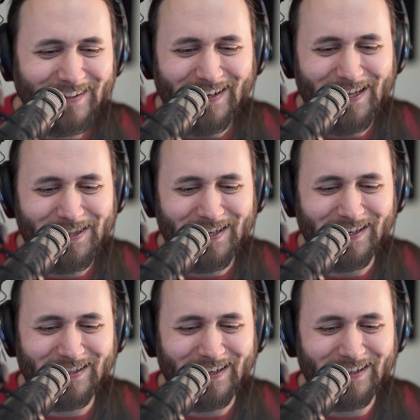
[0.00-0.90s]
I think,
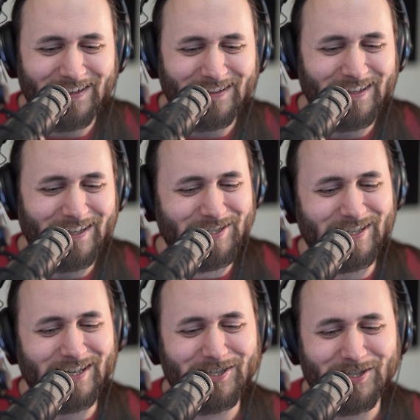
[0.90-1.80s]
like,
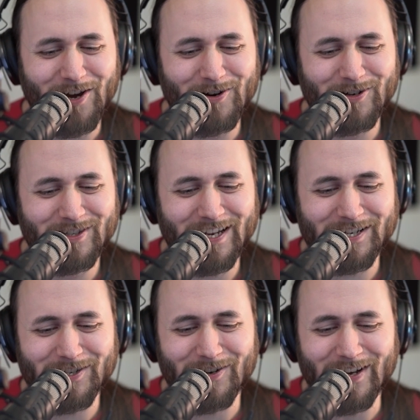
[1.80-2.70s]
there's no
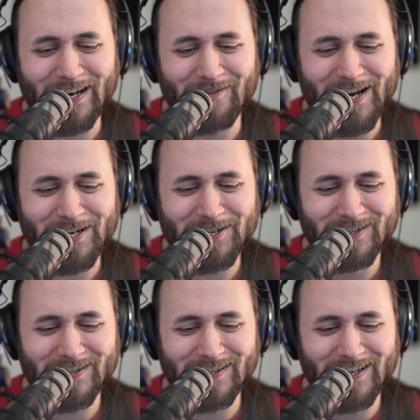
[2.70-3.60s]

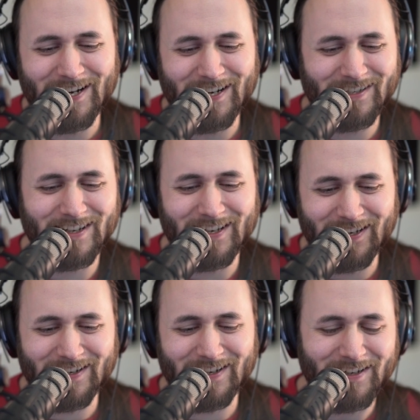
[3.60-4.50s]
animations in there. There's
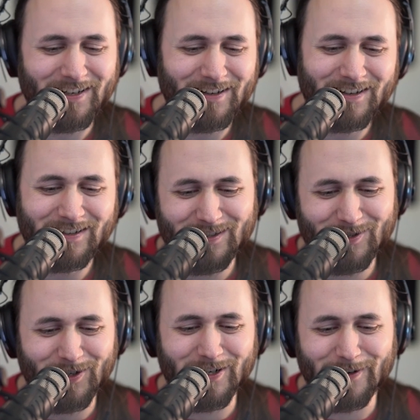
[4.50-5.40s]
like a
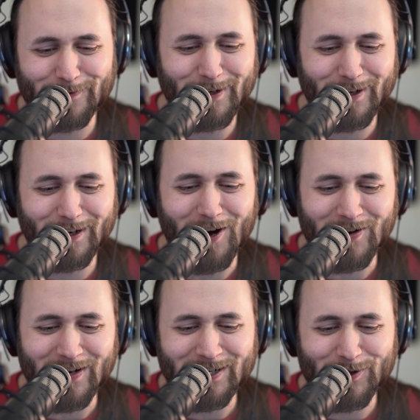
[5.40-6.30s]
sort of
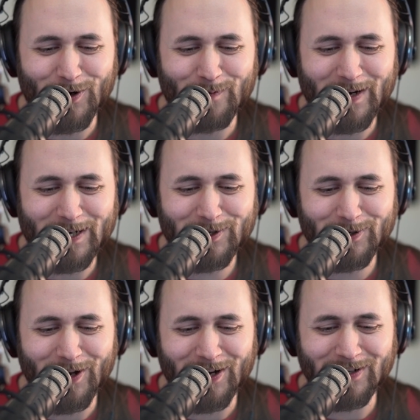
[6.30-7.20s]
long intro, much
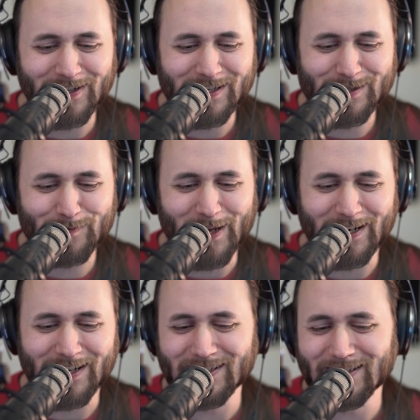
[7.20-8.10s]
too long,
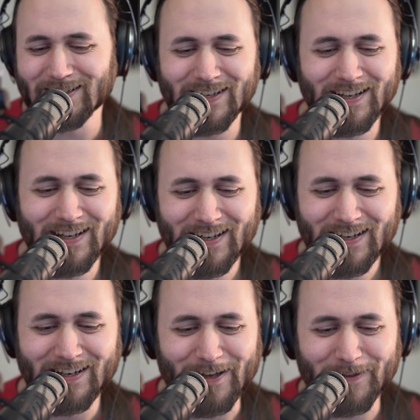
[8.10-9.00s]
explaining
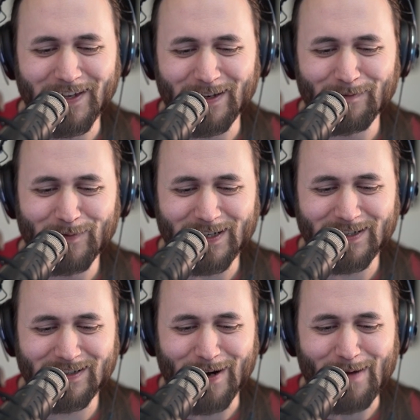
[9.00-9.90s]
nothing
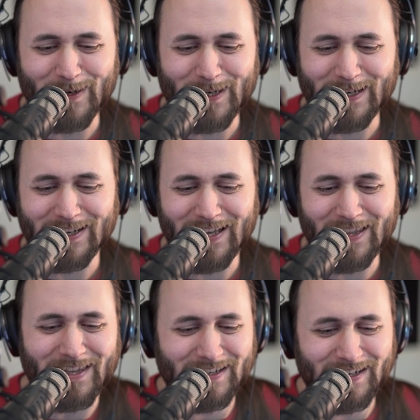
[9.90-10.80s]
but rambling,
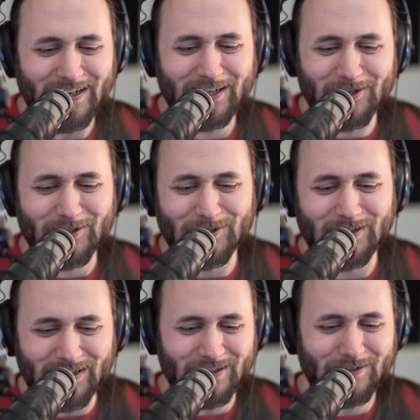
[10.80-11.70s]
and then I go to
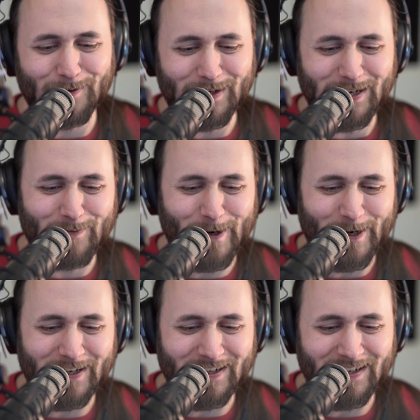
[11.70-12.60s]
the 3D
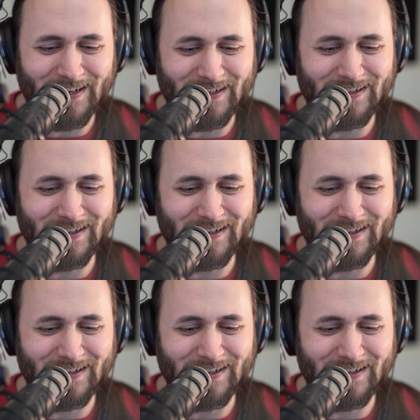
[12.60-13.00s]
part, and then